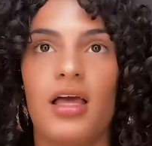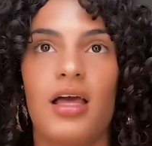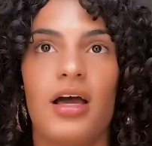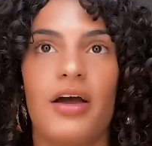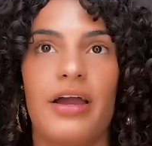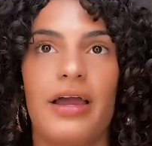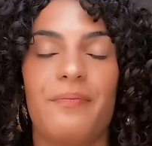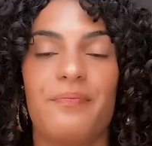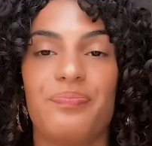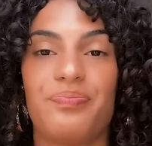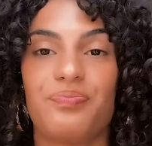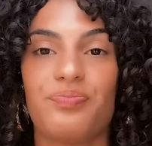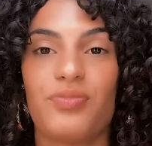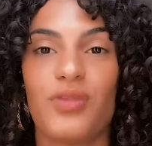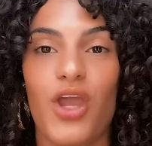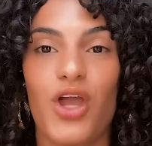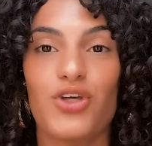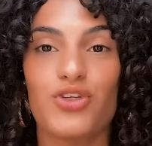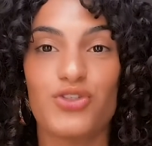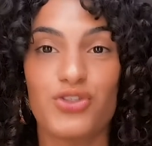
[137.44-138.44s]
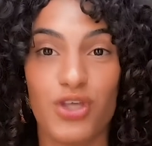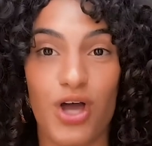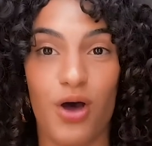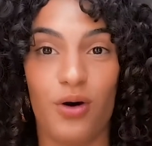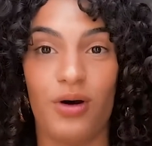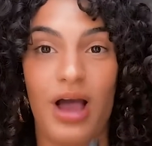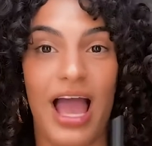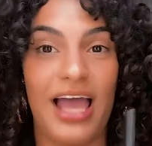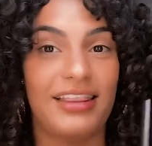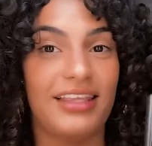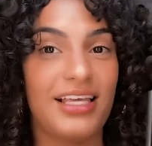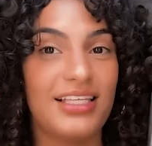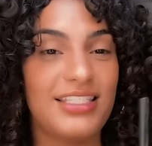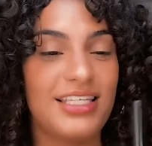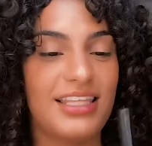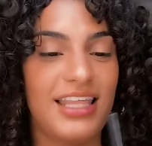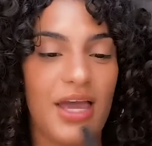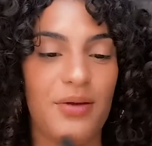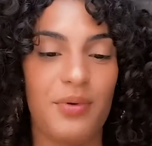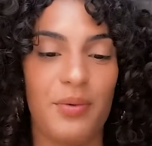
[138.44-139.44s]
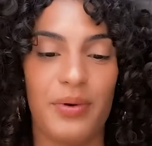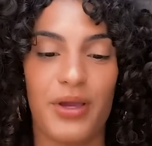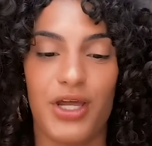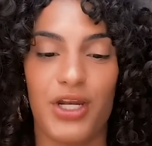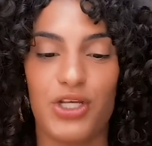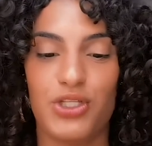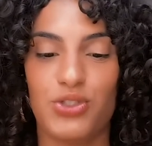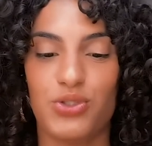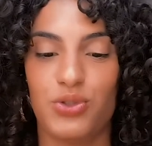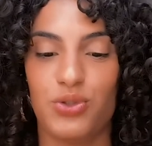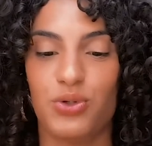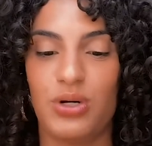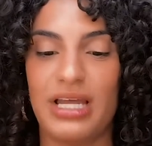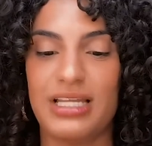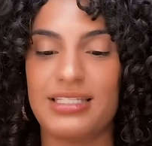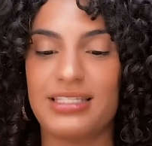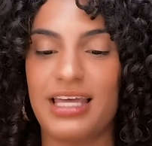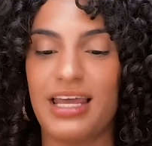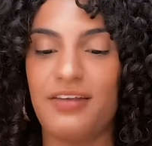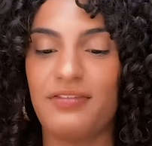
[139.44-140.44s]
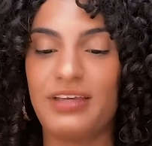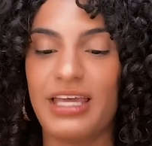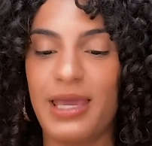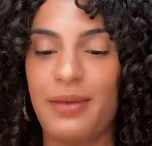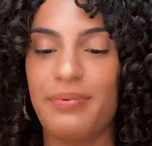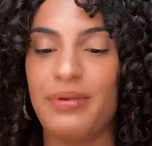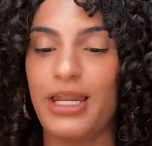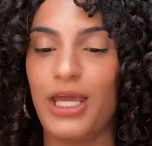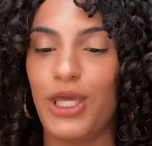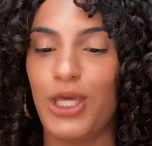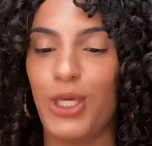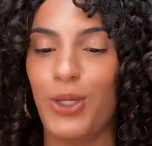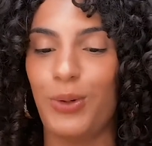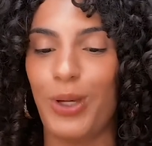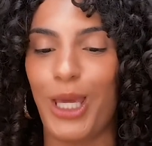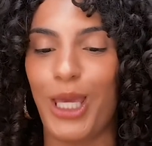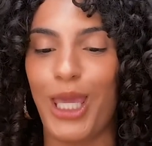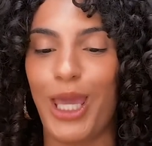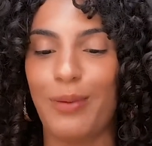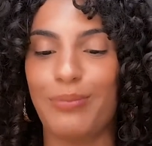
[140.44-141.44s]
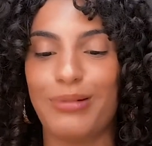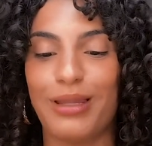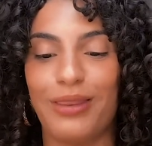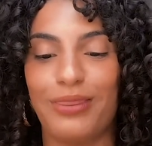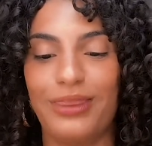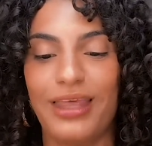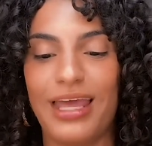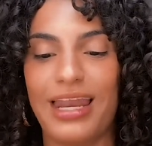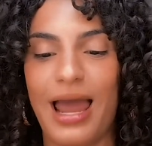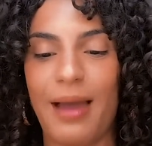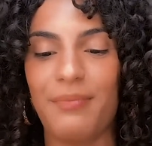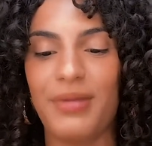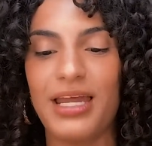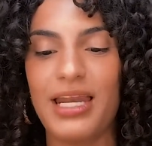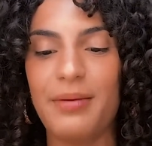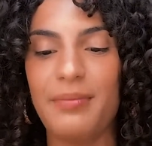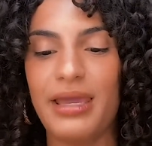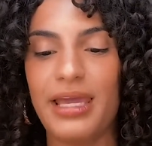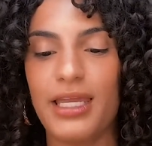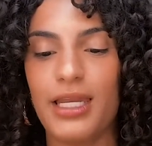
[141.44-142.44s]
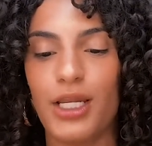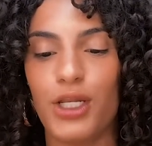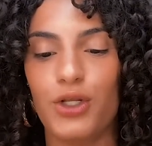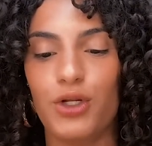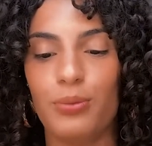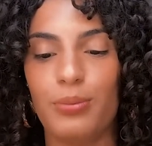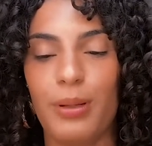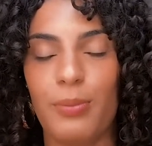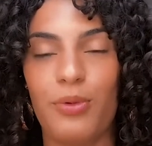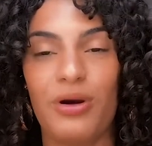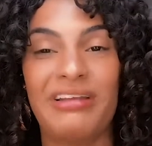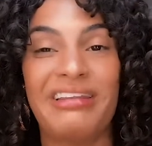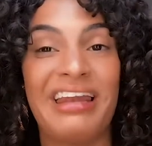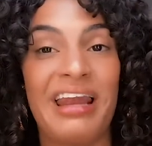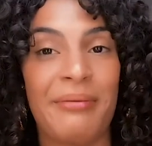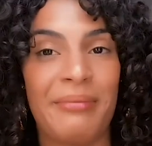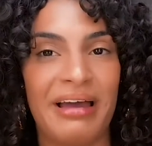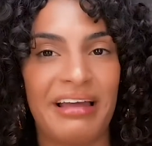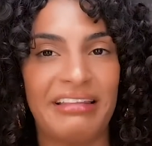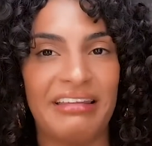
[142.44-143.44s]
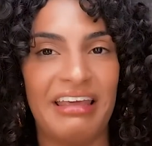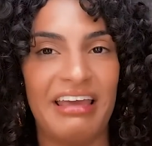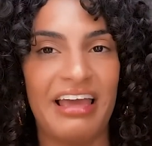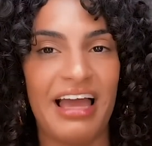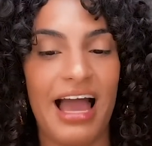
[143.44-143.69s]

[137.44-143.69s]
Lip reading: All right. So I think today what we're gonna do, instead of keeping it cute and keeping it thin, I'm gonna make it a little bit more dramatica.